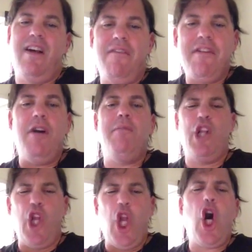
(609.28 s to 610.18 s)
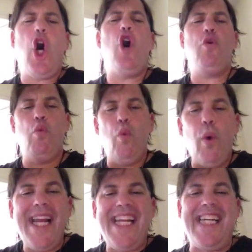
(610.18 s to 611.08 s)
I've come a long
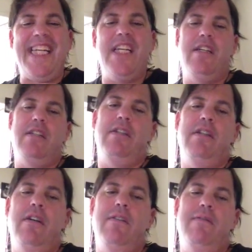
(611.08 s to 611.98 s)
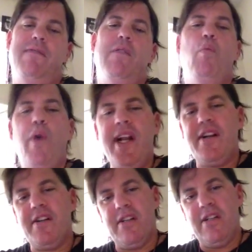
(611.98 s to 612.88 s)
way from
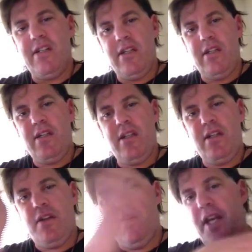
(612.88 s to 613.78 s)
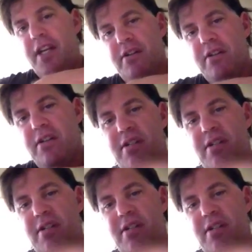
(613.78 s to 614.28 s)
where there